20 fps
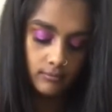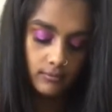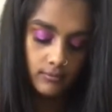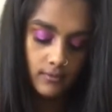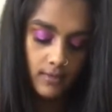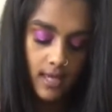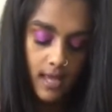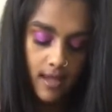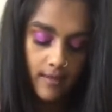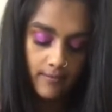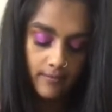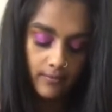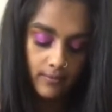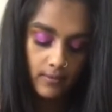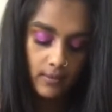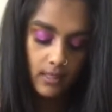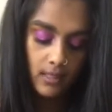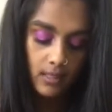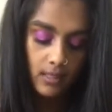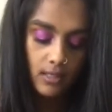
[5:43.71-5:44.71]
Yeah.
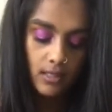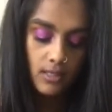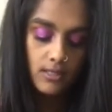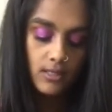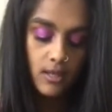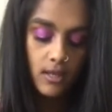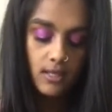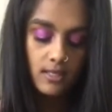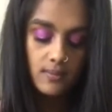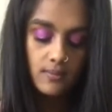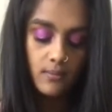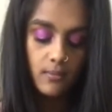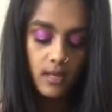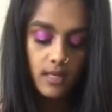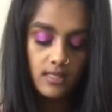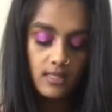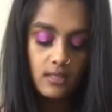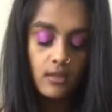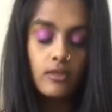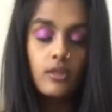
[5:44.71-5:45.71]
So
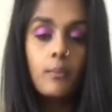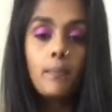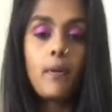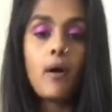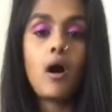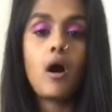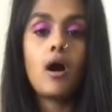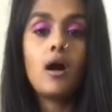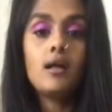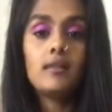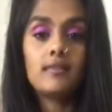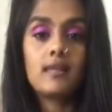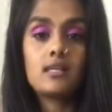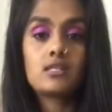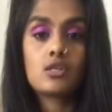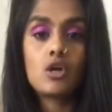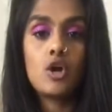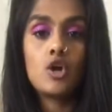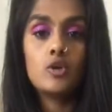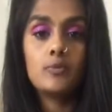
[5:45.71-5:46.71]
it's on the part
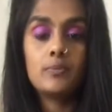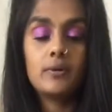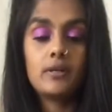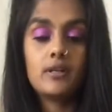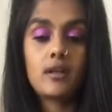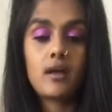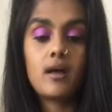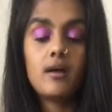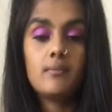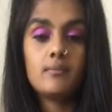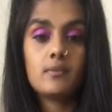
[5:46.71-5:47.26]
that's opened up.